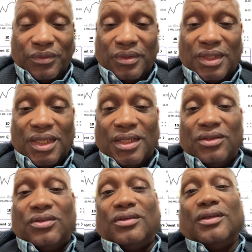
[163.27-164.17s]

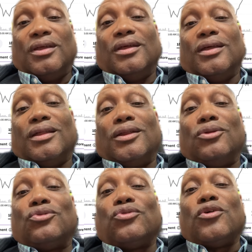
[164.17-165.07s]
these little
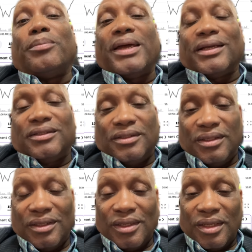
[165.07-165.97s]
drawbacks
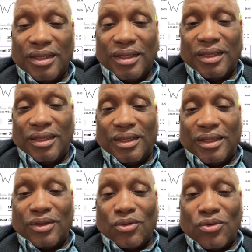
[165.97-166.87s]

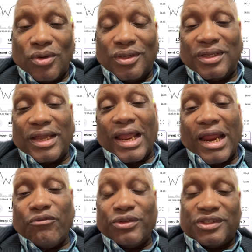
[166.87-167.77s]
in order to
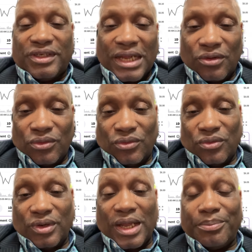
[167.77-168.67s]
average down
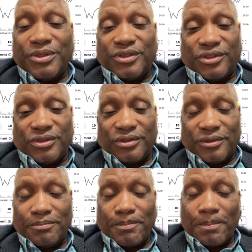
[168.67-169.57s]
on our positions.
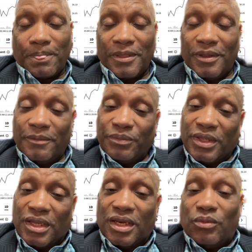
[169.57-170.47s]

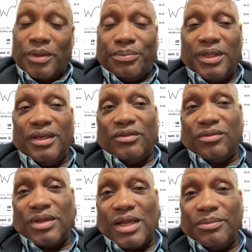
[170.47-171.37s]
Anyway, please leave
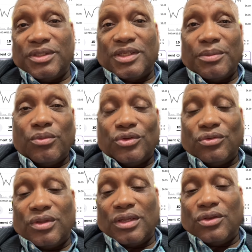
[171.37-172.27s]
some comments. Tell me what you
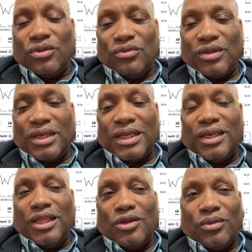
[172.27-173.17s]
think. Do you think that
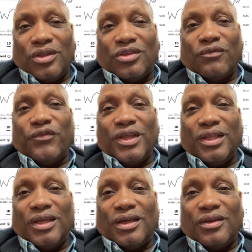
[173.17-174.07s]
NIO is
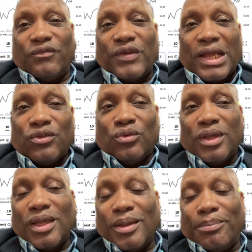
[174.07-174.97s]
severely undervalued
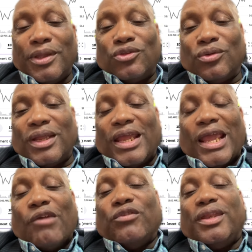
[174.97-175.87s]
based on
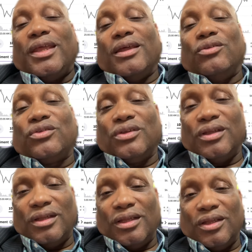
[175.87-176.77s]
everything else
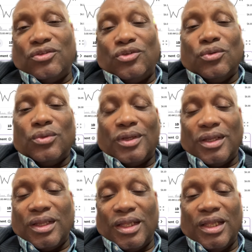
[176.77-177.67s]
it's doing in
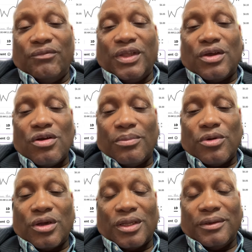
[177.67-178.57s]
the EV car
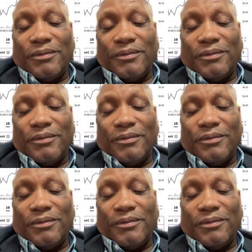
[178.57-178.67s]
market?